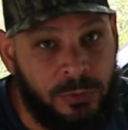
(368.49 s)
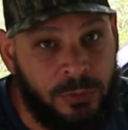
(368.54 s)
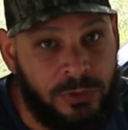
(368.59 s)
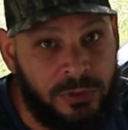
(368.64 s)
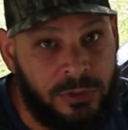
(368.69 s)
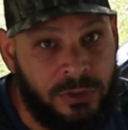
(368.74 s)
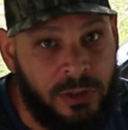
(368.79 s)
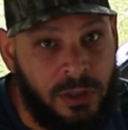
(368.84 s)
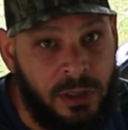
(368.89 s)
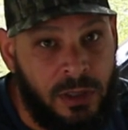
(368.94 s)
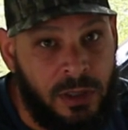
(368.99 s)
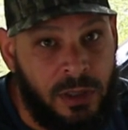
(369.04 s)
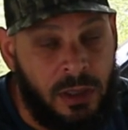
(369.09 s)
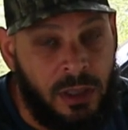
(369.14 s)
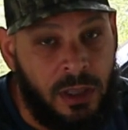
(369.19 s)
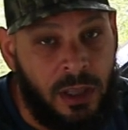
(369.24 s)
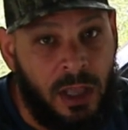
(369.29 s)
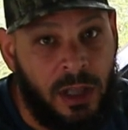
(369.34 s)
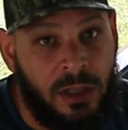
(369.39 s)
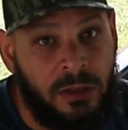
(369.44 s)
was
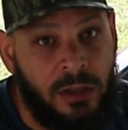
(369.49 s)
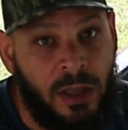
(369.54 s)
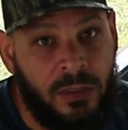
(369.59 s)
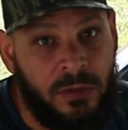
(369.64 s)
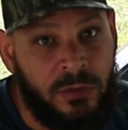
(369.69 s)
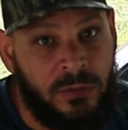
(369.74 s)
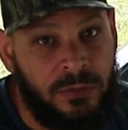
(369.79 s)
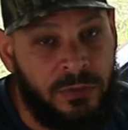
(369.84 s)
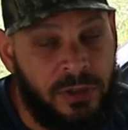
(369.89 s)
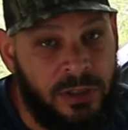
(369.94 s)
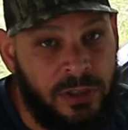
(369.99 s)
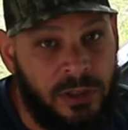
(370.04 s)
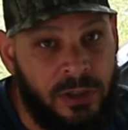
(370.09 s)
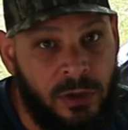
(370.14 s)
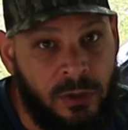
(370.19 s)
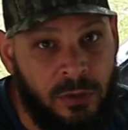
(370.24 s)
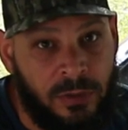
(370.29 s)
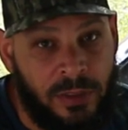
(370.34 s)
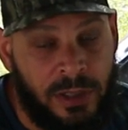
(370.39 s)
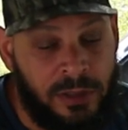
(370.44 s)
another
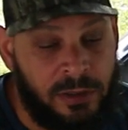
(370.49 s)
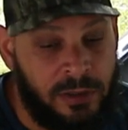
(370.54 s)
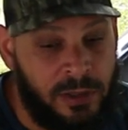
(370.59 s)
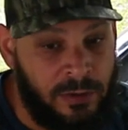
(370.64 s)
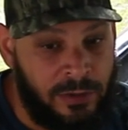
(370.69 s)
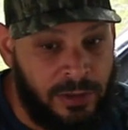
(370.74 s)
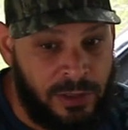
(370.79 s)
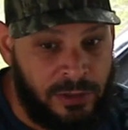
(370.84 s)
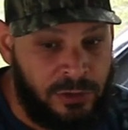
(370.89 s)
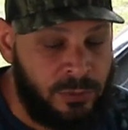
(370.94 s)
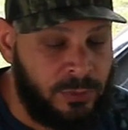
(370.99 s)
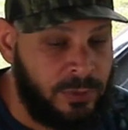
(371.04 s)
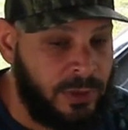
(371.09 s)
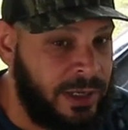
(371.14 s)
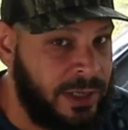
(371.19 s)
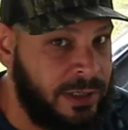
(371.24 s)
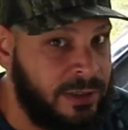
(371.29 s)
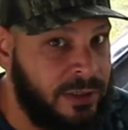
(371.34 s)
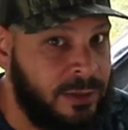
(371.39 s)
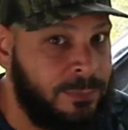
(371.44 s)
video that I'll get to when I
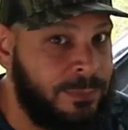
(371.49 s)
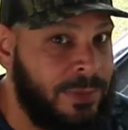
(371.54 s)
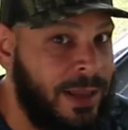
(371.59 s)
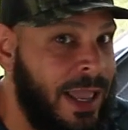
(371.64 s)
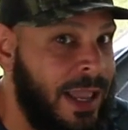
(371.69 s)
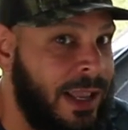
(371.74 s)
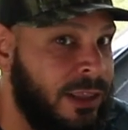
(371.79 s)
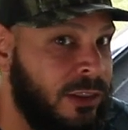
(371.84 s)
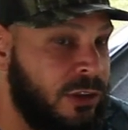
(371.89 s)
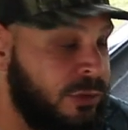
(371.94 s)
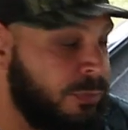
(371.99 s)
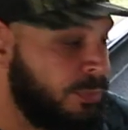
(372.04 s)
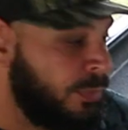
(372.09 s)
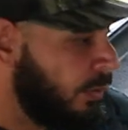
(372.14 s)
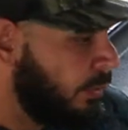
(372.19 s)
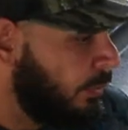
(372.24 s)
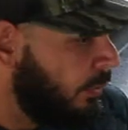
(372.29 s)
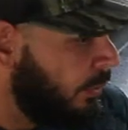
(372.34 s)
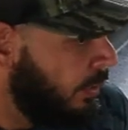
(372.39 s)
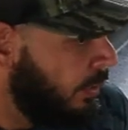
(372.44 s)
get to the back of this boat.